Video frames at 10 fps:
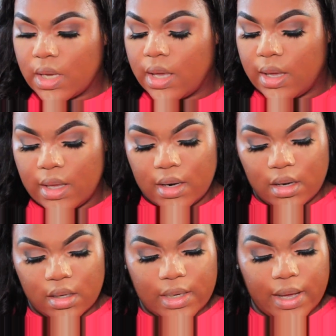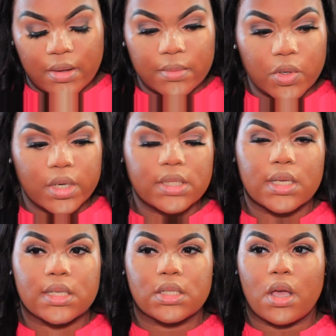And now I'm gonna
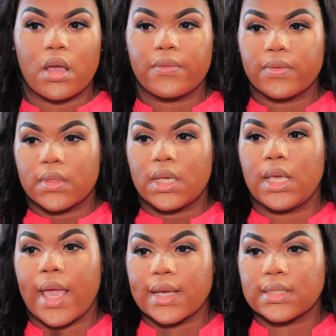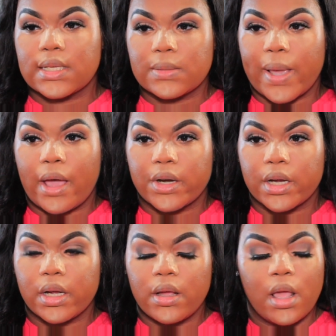dust off the excess
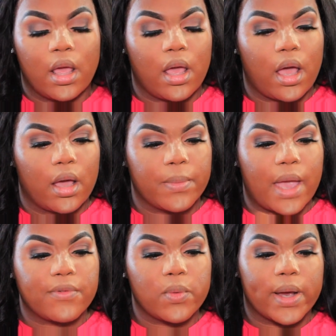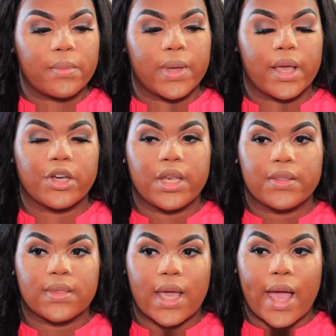powder everywhere but
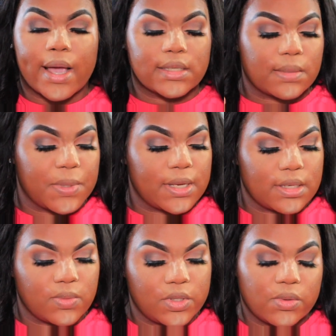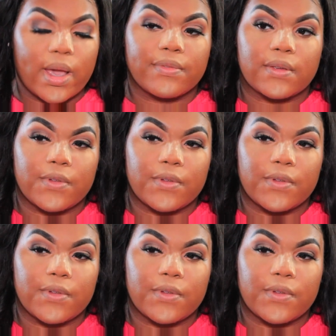underneath the eyes, because we do have to